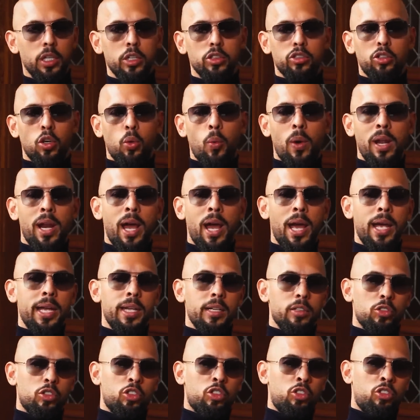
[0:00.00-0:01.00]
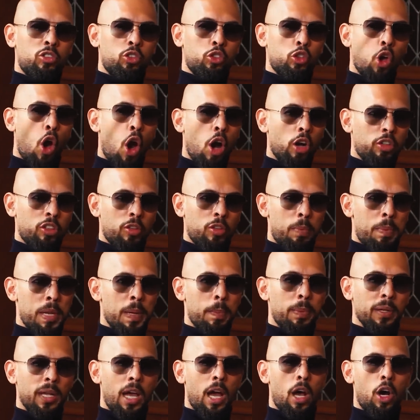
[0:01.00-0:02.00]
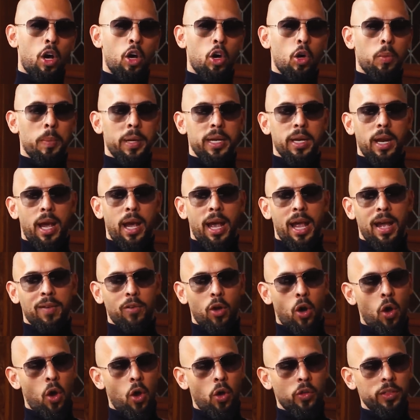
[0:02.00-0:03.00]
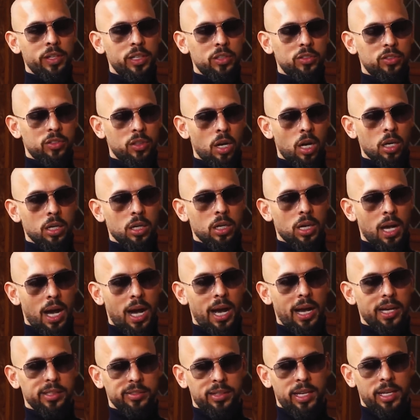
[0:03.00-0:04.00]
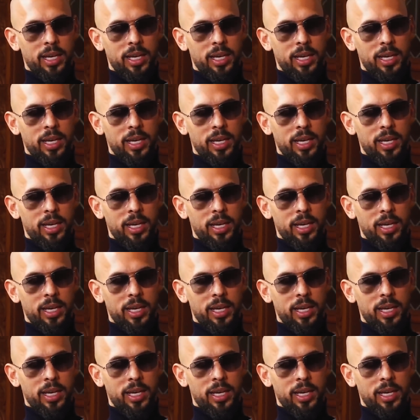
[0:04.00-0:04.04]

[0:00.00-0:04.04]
So when I talk to people at home and I have all these young guys,